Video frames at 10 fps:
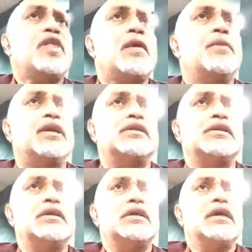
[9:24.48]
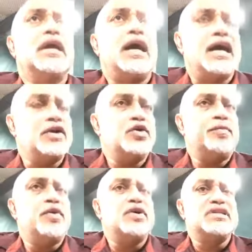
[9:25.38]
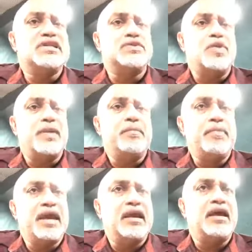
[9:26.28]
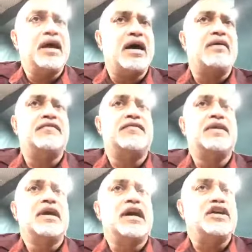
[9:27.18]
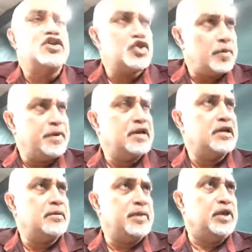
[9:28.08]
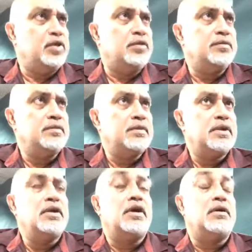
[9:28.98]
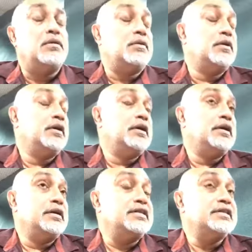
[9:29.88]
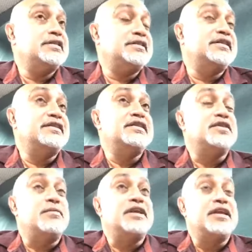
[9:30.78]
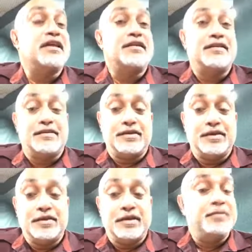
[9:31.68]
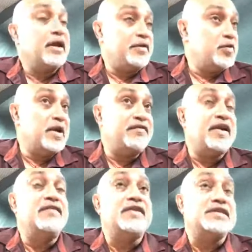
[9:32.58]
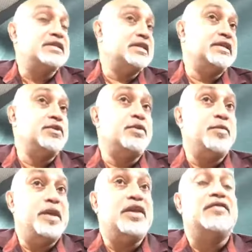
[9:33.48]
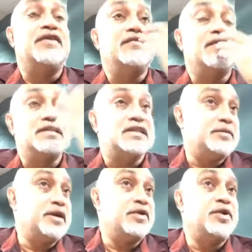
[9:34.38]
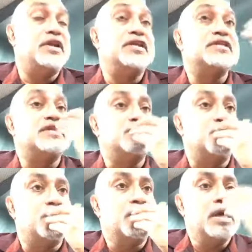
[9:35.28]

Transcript: But andropause is when men have a drop in the libido. Now, this is something that you might find fascinating, or you may not find fascinating, but I know the listeners would.